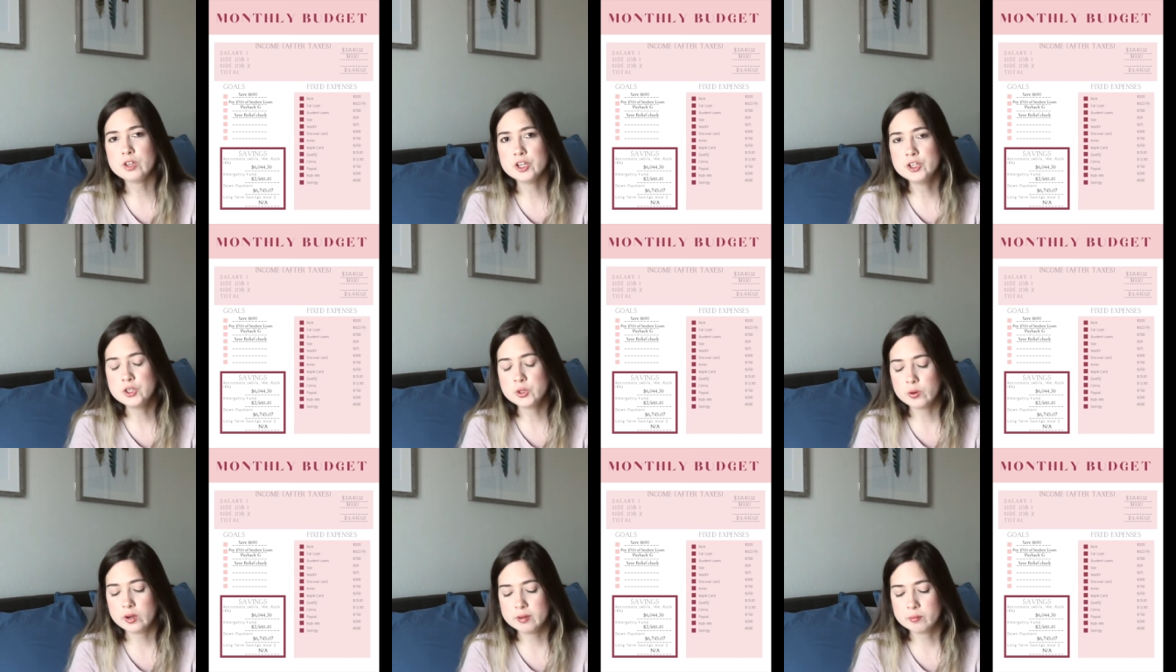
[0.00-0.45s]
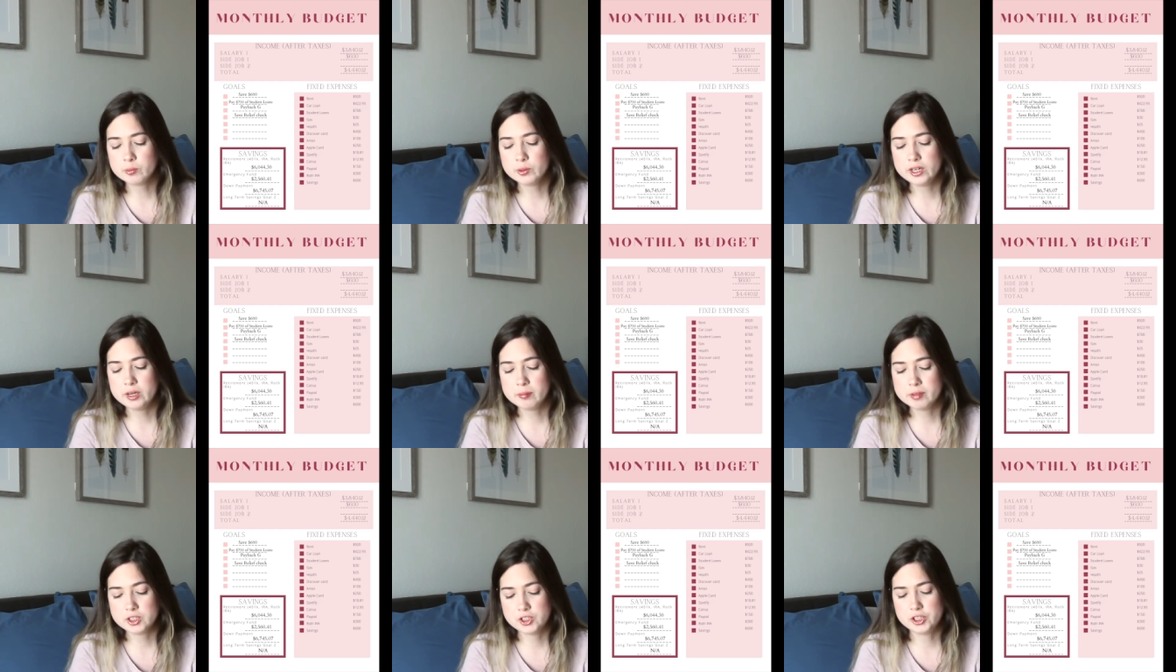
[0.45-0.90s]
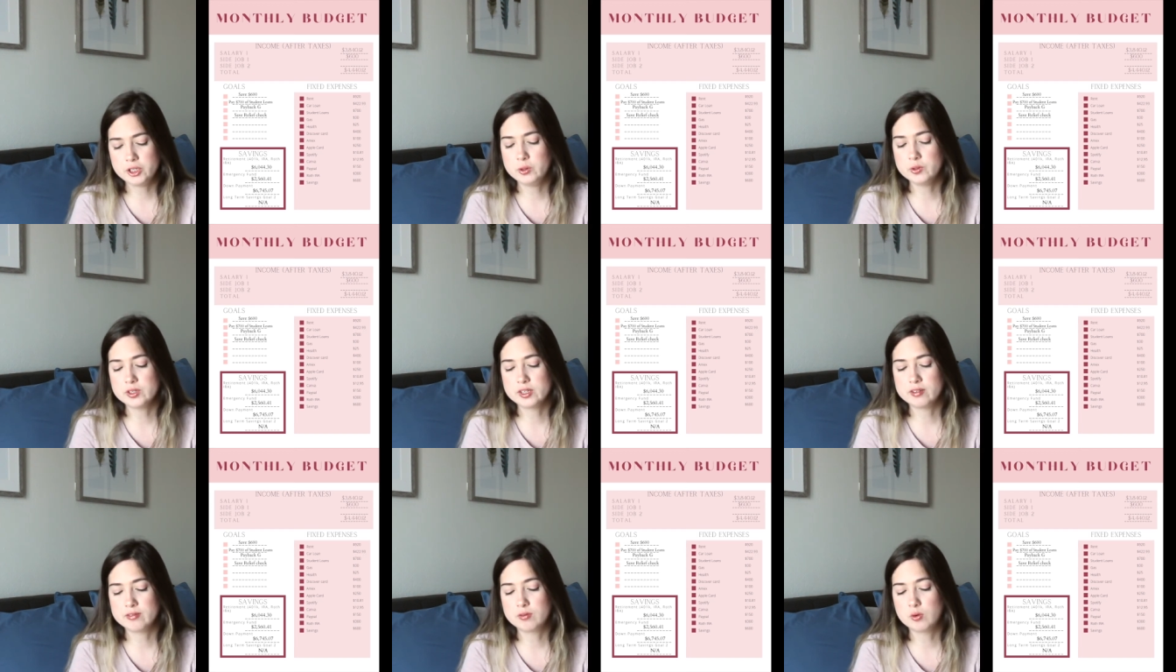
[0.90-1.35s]
So I pretty much
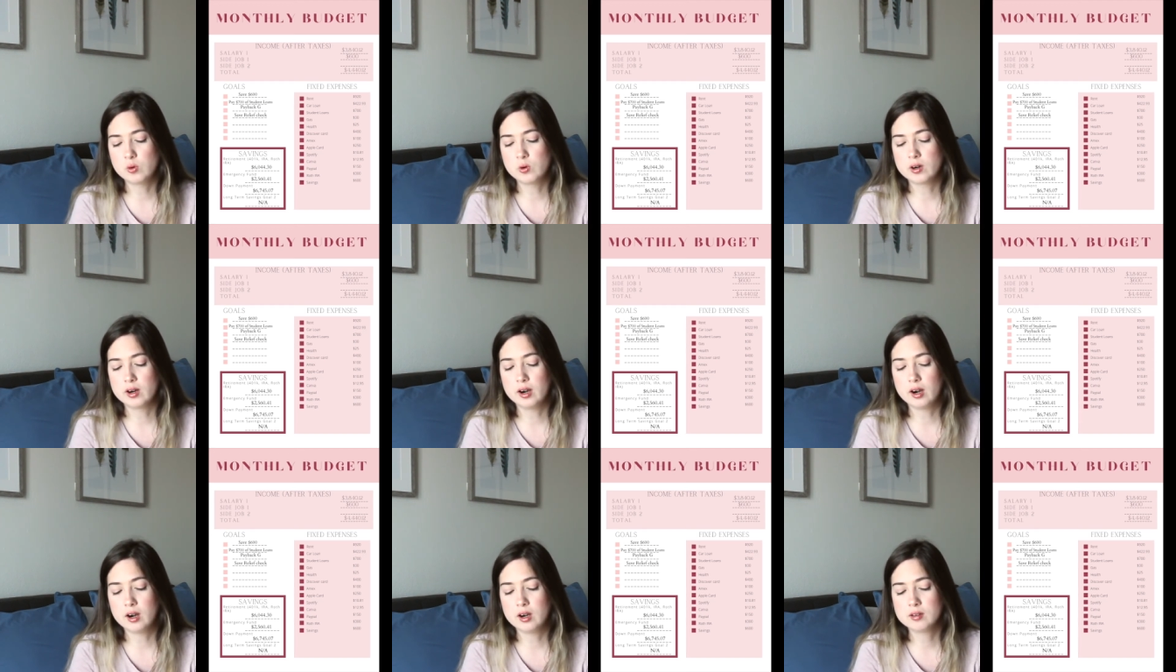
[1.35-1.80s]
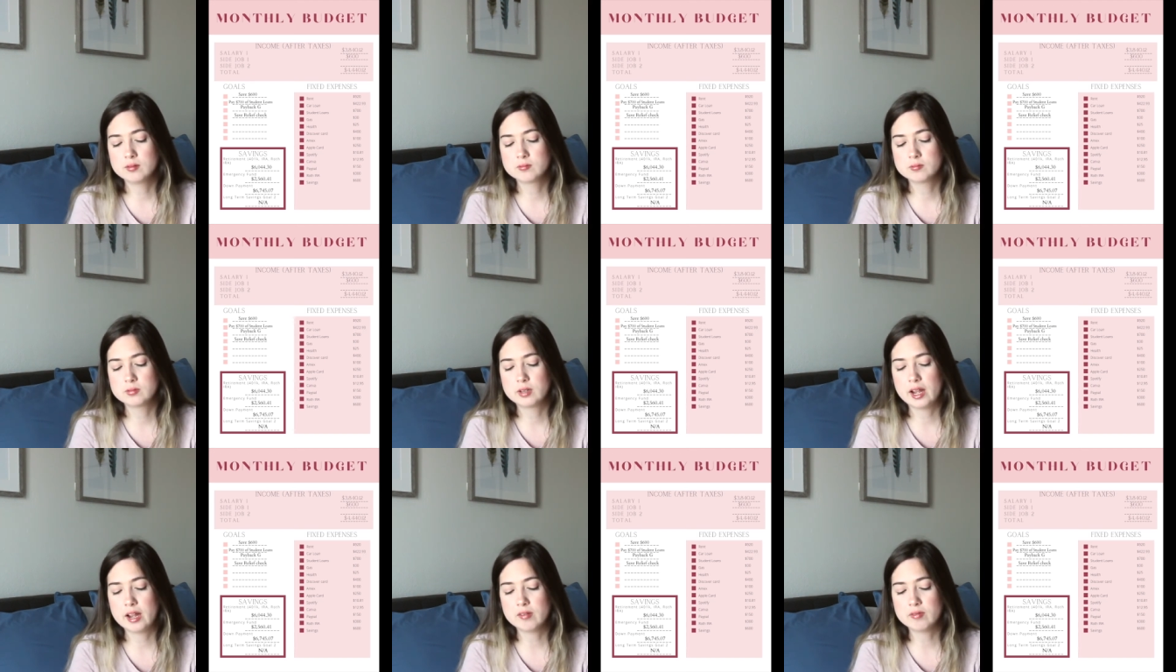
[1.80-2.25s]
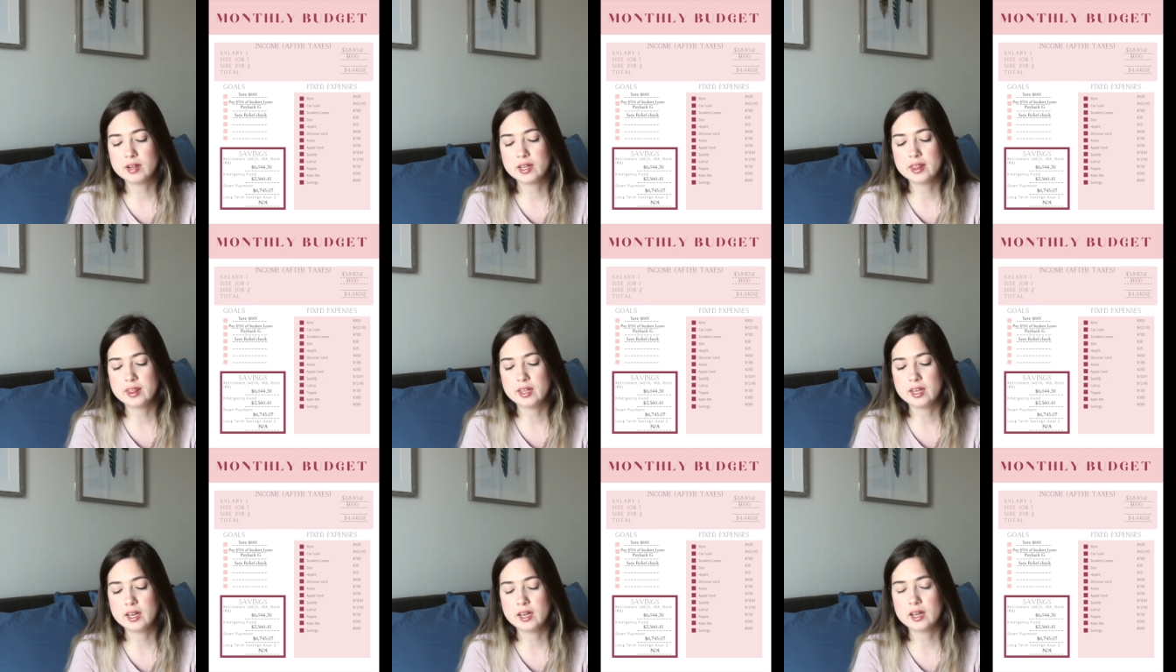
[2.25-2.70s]
use it for
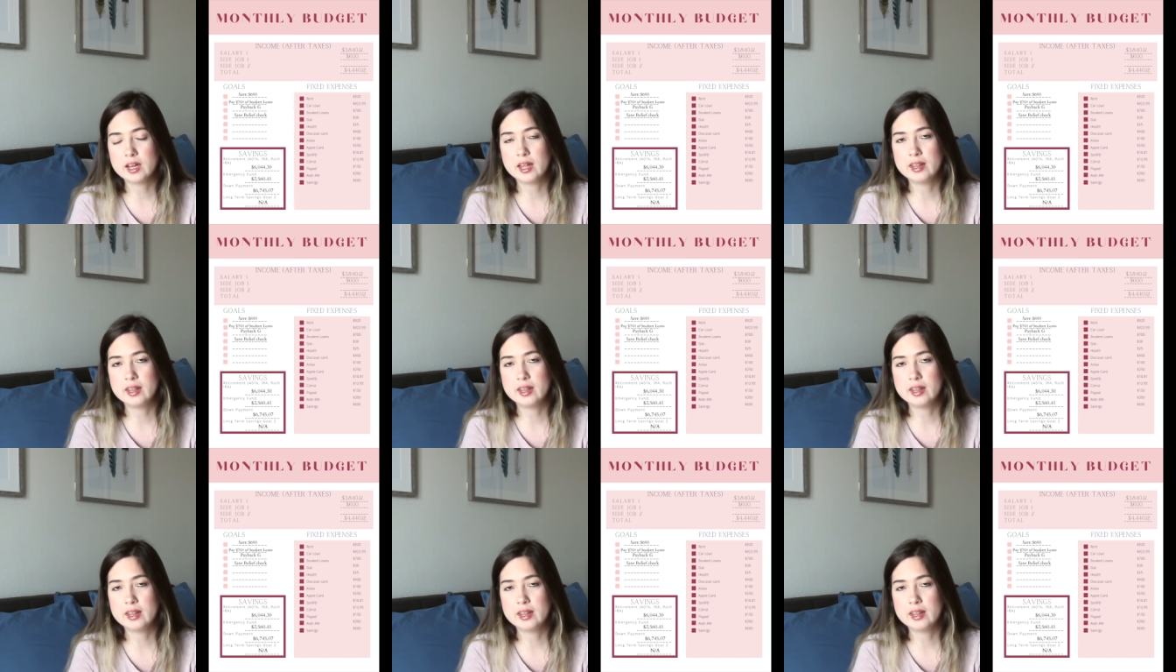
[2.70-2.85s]
everything